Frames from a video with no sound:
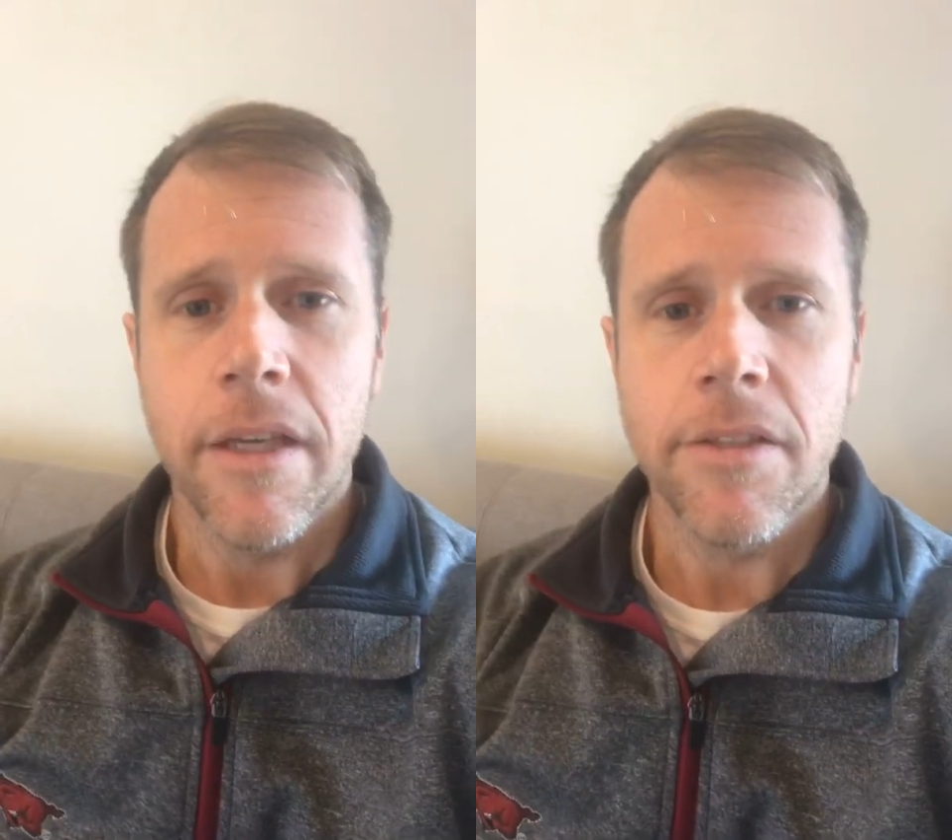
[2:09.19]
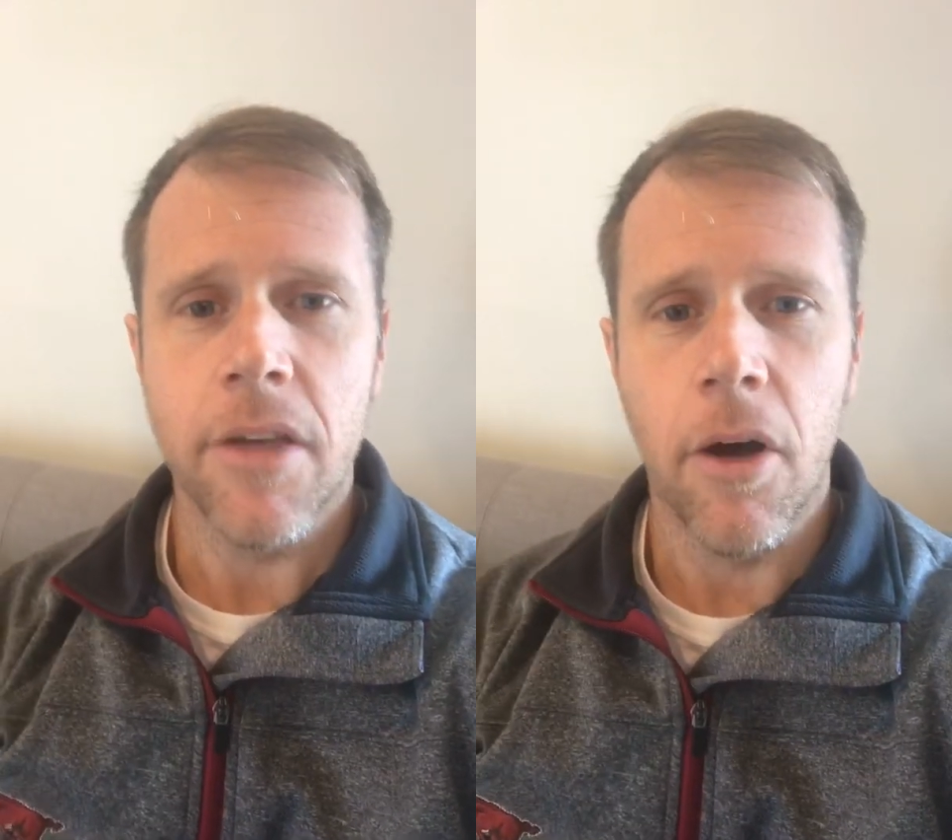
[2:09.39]

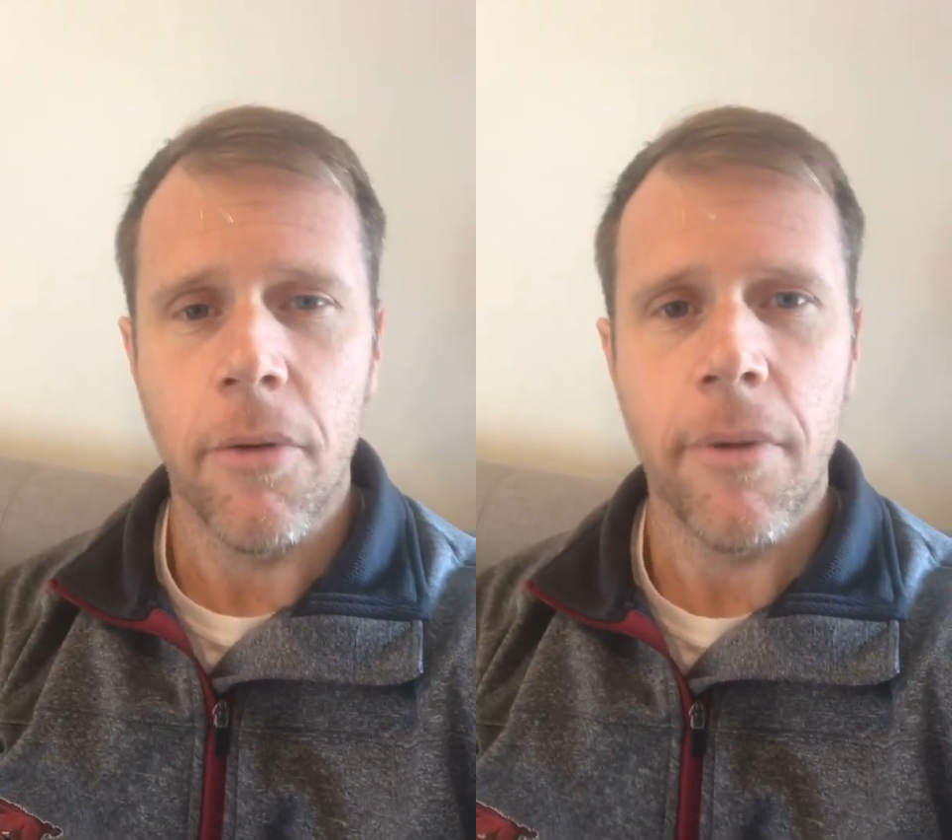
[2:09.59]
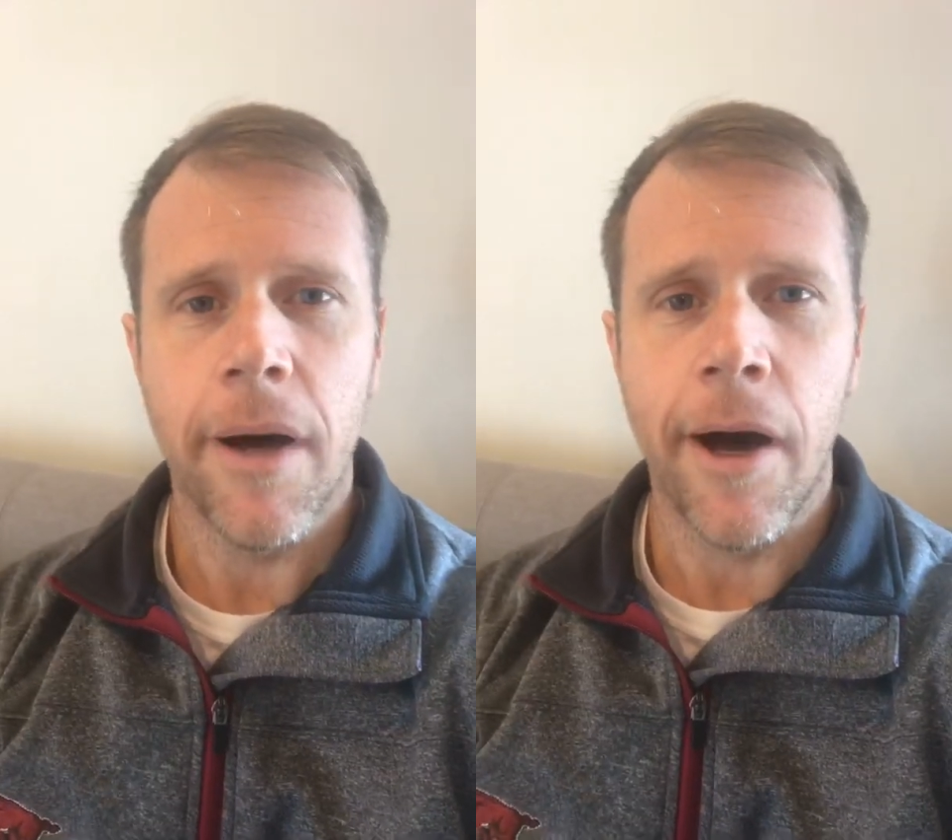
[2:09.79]

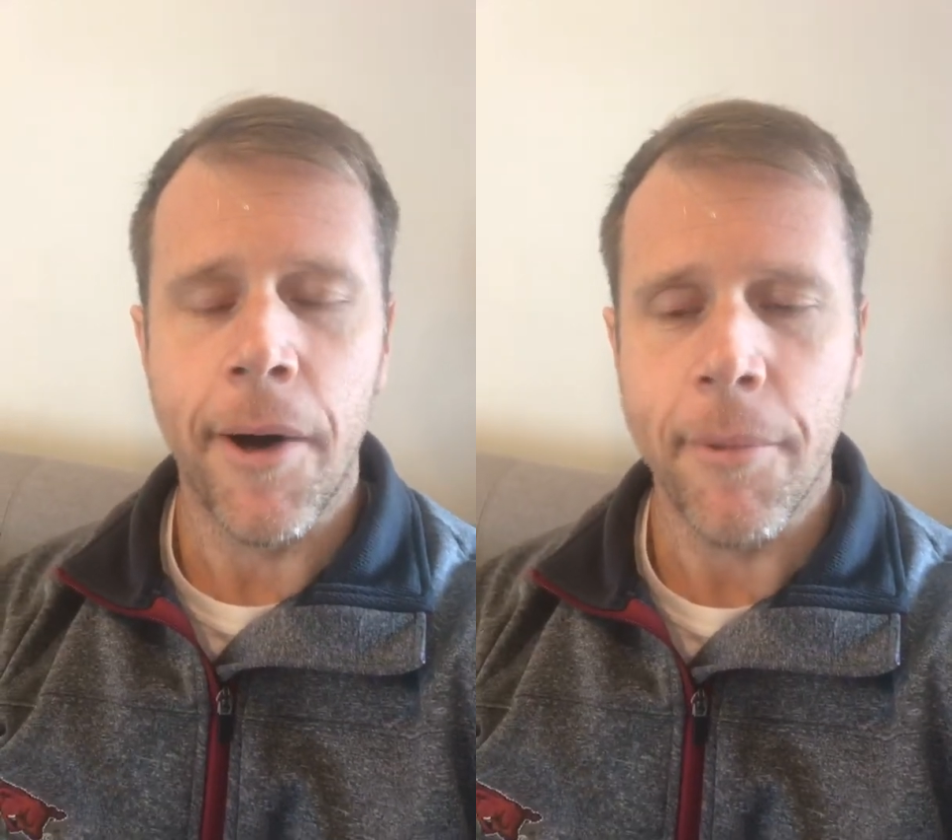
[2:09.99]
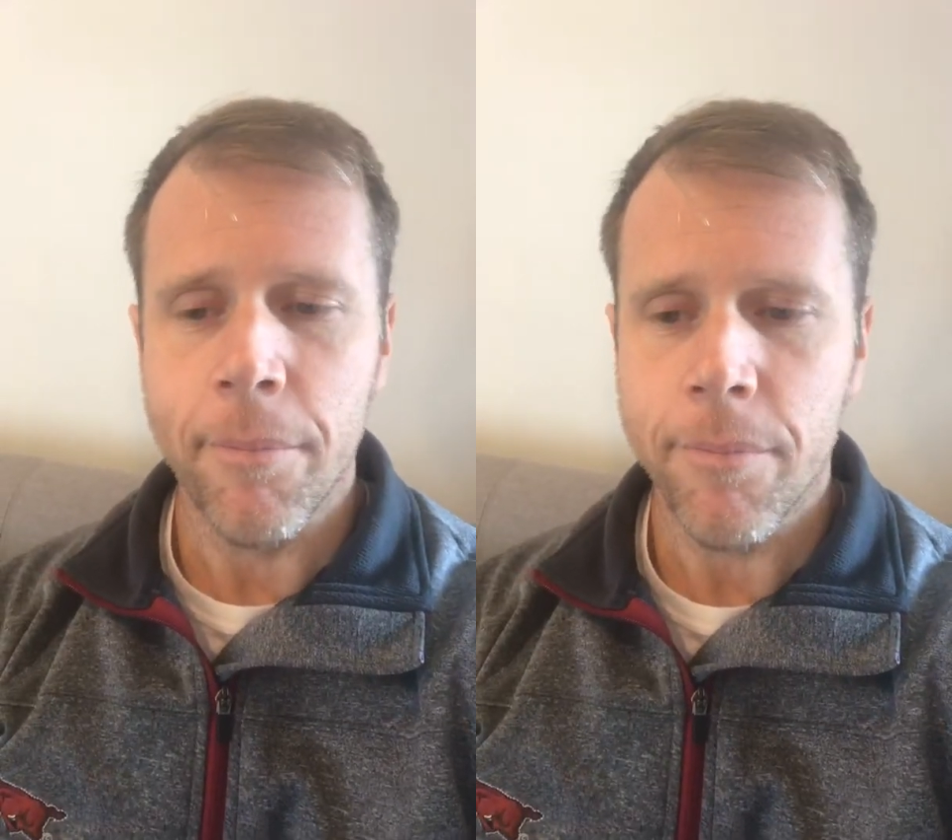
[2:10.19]

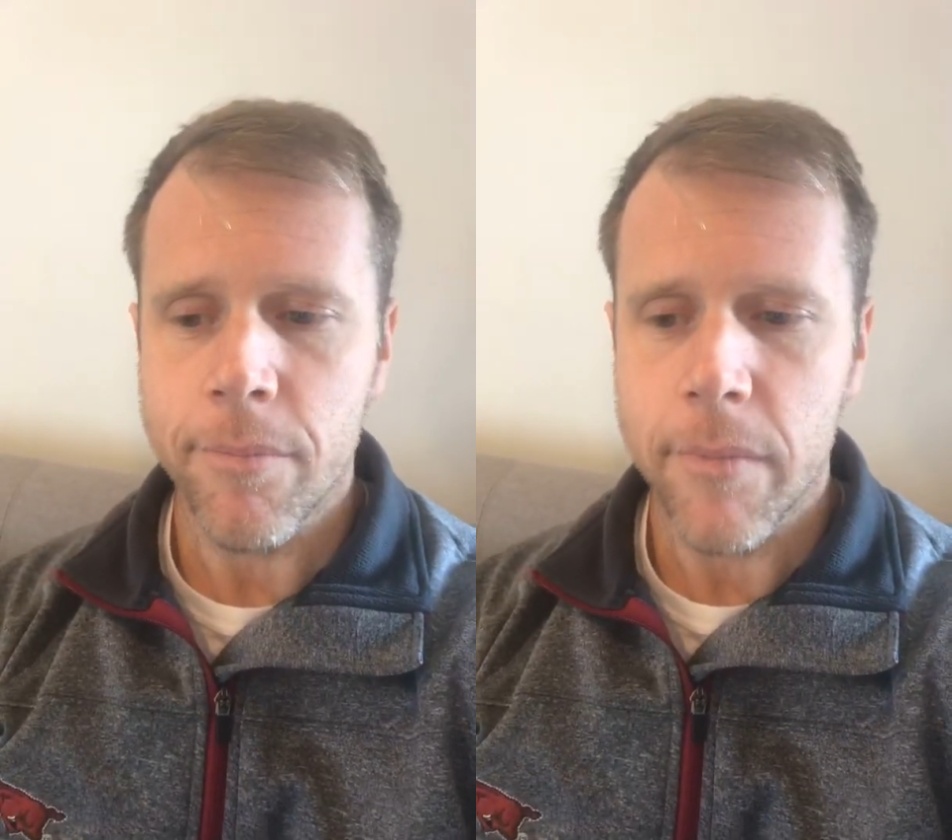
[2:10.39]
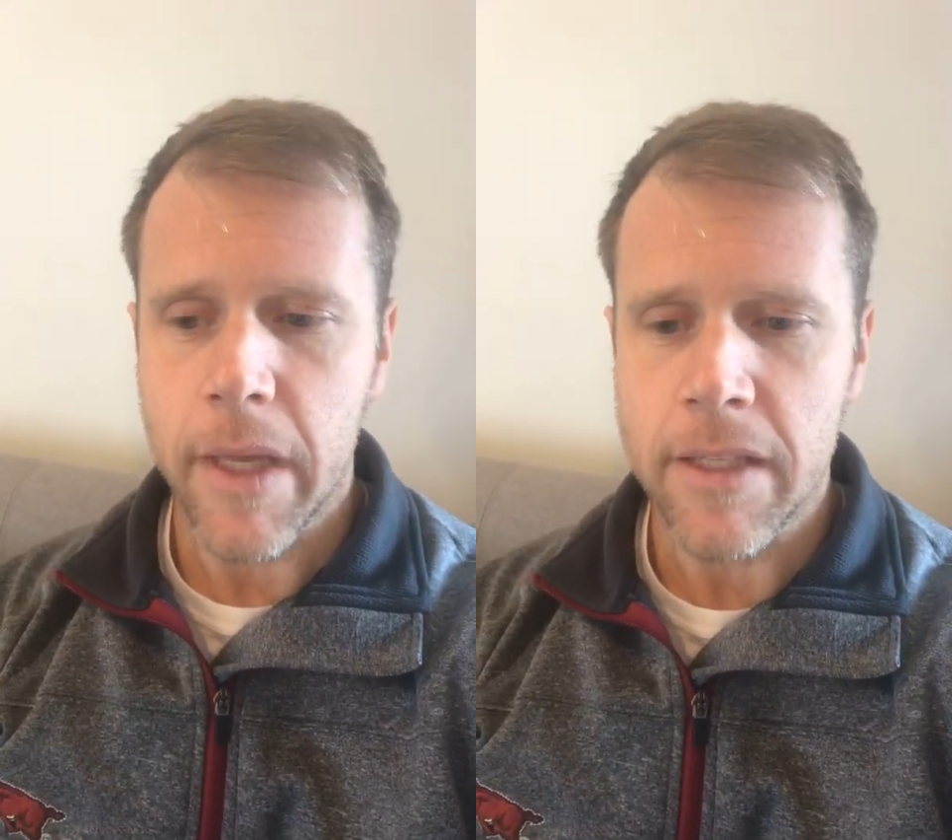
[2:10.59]
So
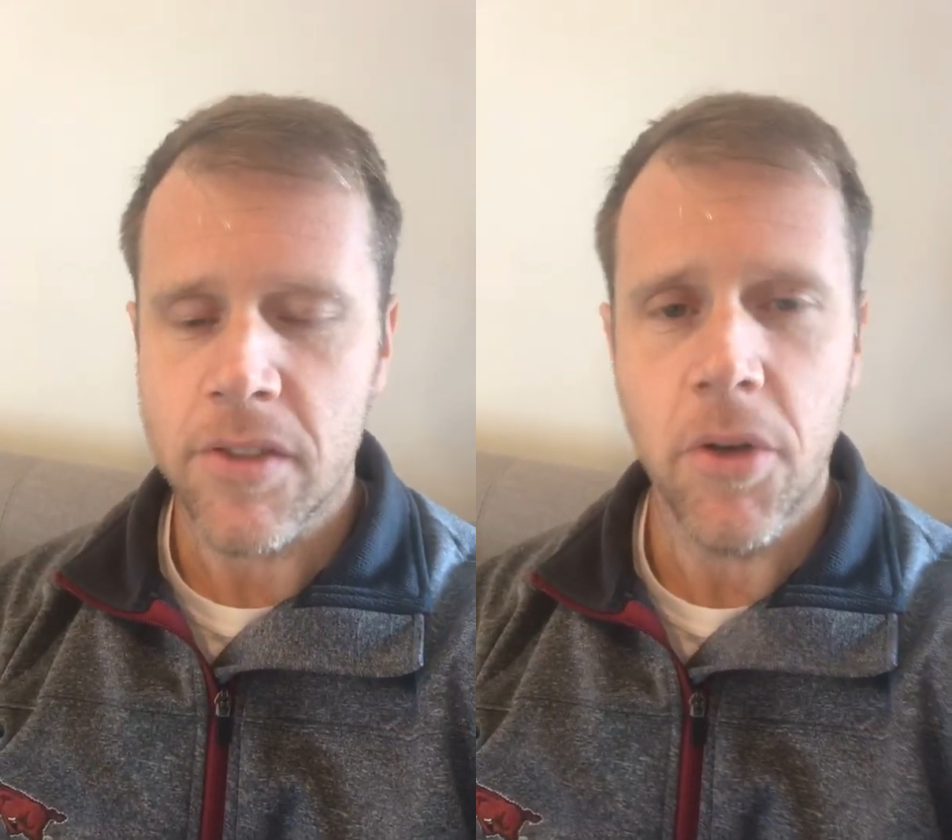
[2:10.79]
as